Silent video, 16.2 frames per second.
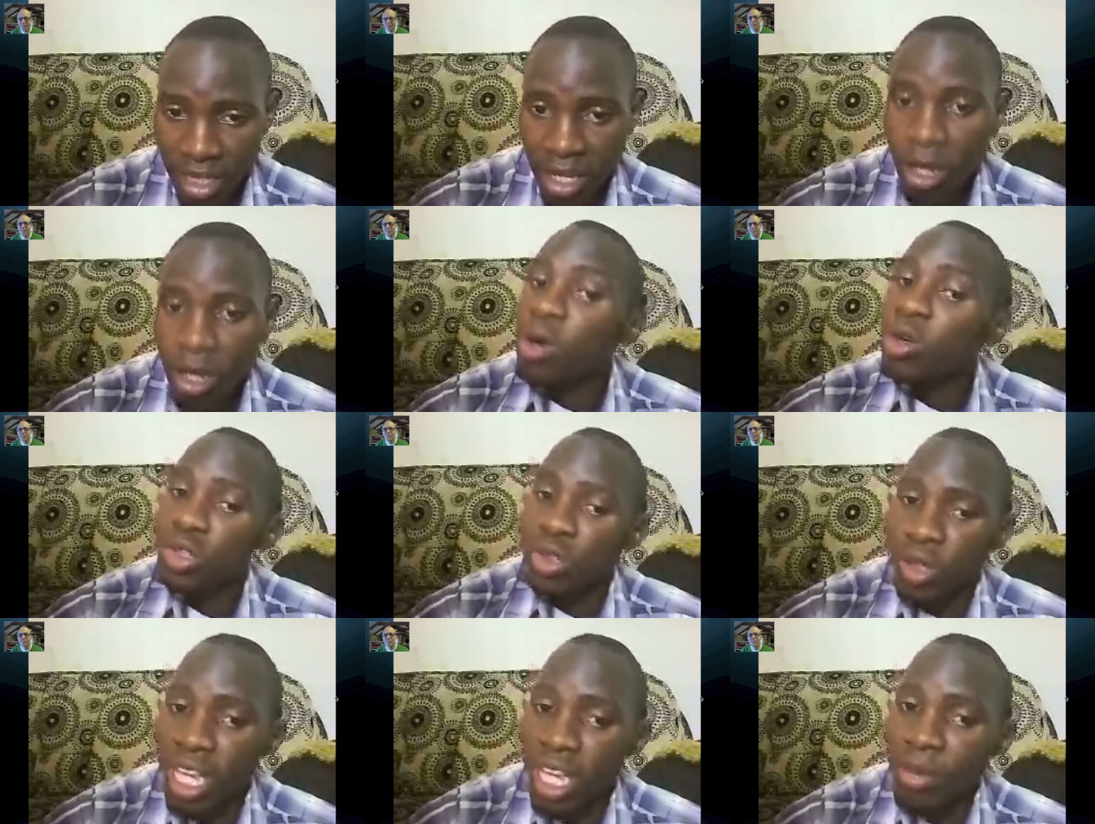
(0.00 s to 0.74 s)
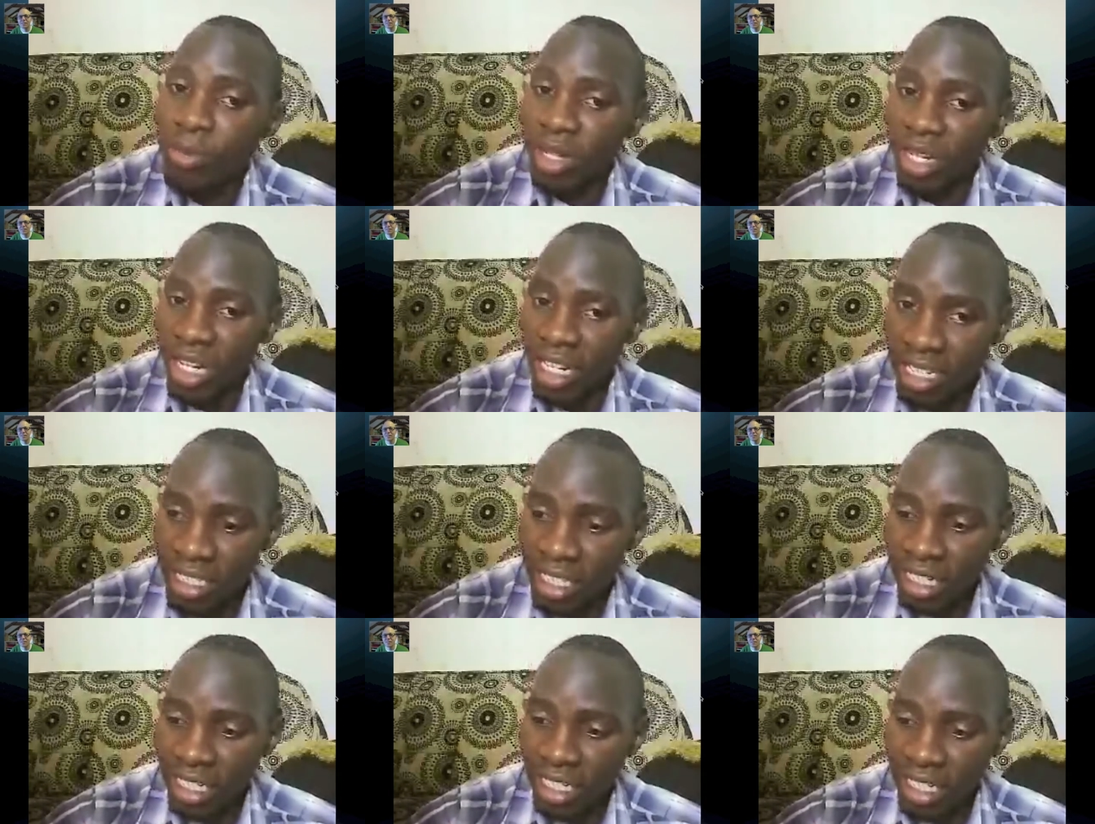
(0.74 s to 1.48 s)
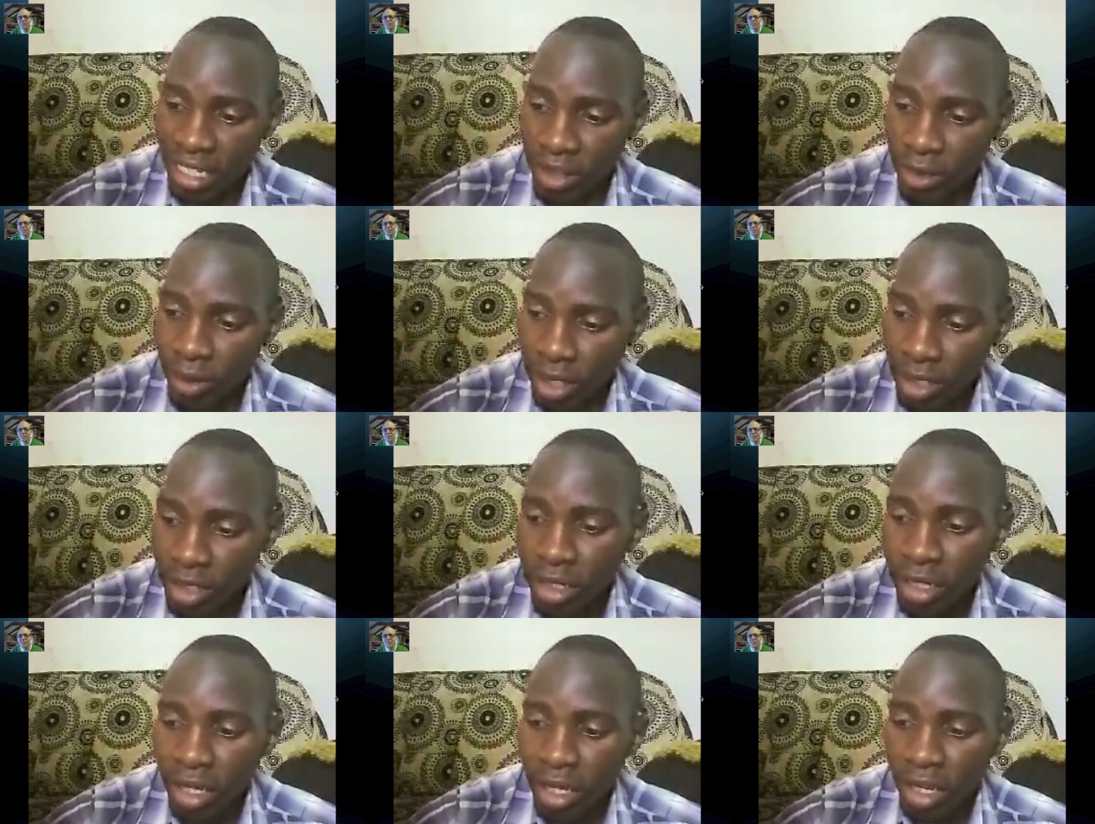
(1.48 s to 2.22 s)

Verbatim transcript: they also came in and they started doing what?